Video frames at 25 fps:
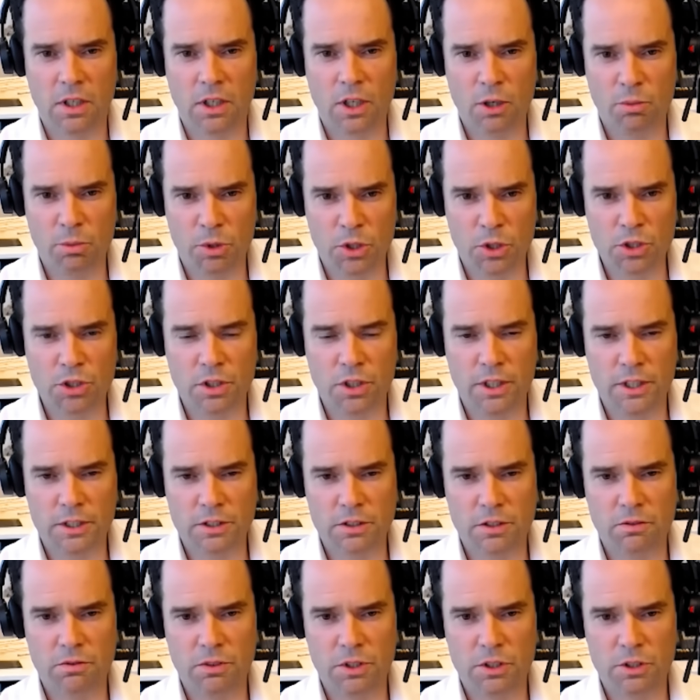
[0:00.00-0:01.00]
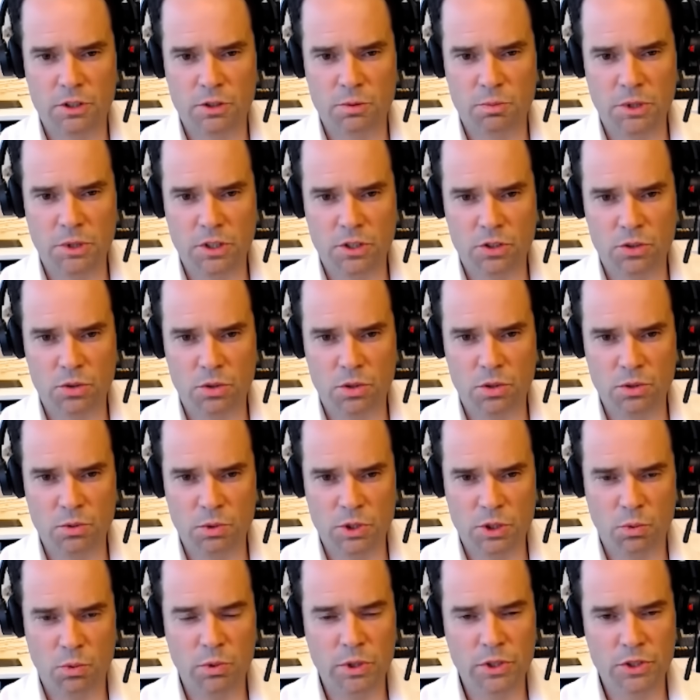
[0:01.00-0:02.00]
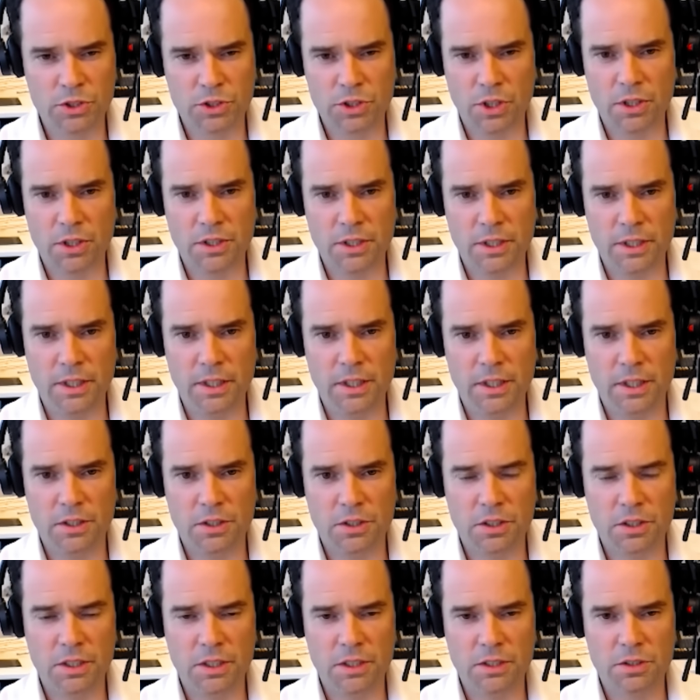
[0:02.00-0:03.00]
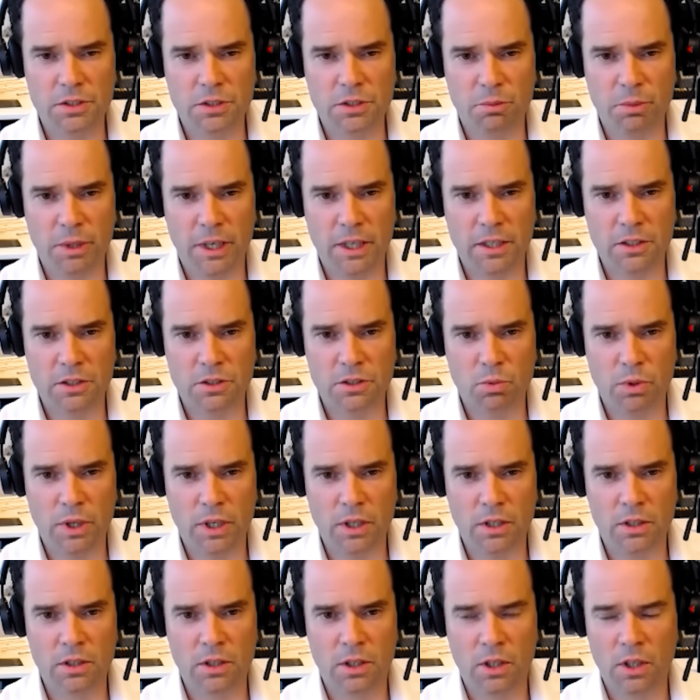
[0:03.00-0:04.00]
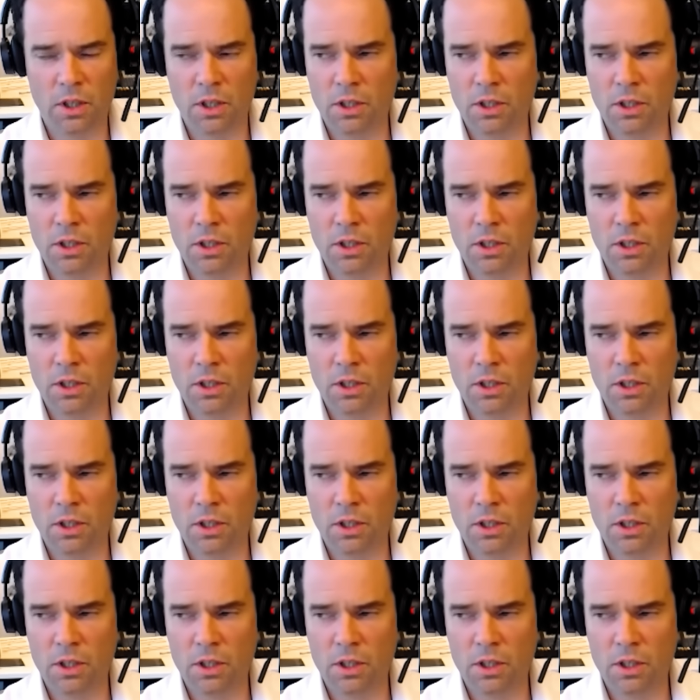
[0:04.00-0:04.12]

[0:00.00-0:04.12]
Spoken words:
commercial electric vehicles being sold, which will start to eat into diesel demand as well.